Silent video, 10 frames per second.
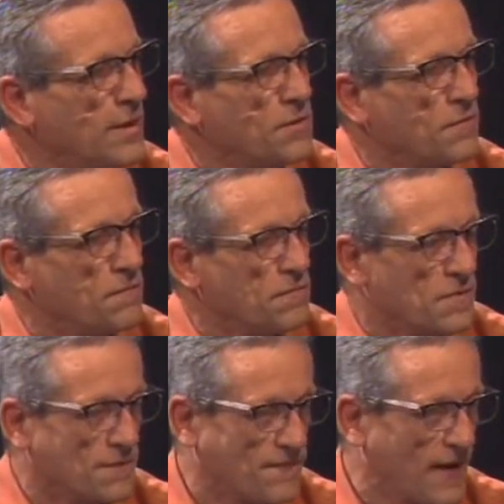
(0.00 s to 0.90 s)

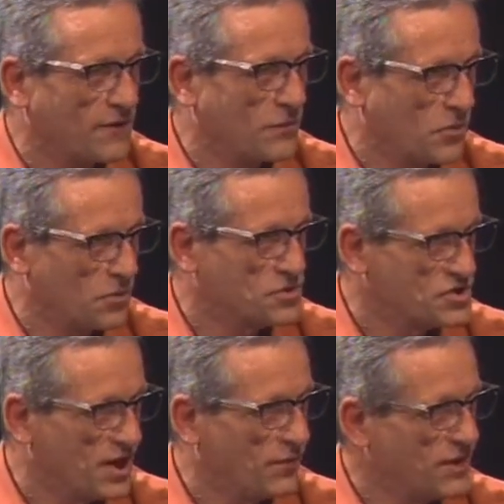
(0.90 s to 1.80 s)
the fact that Portland
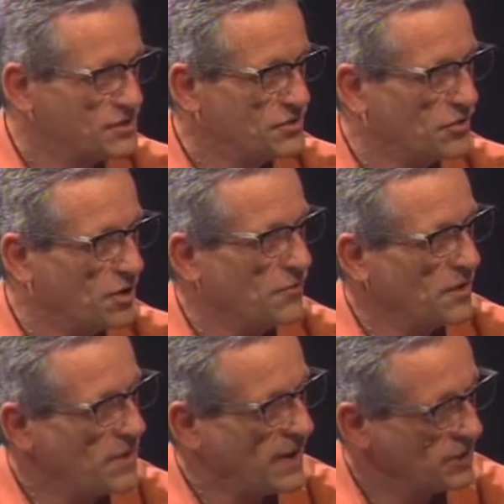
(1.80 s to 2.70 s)
State isn't going to
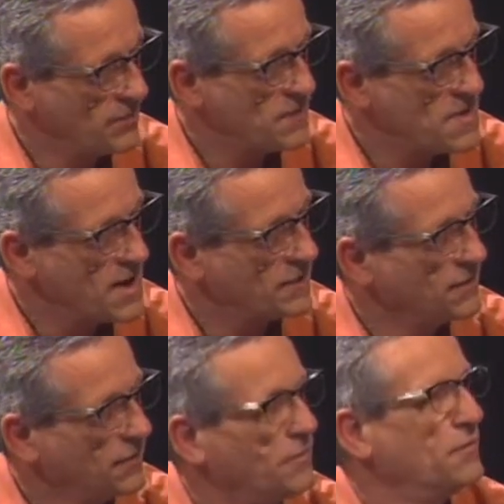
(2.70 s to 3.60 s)
repay the debt,
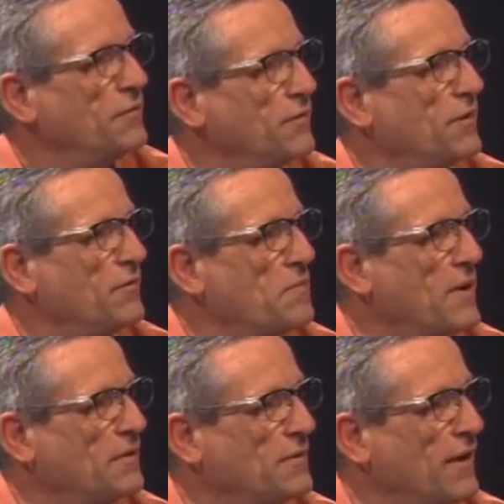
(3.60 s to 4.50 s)
then who is going to repay
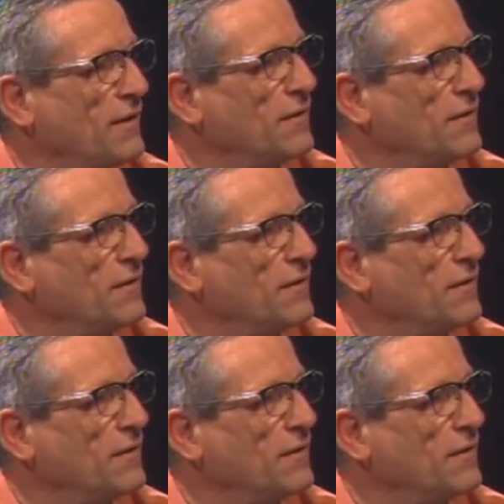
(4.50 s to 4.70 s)
the debt?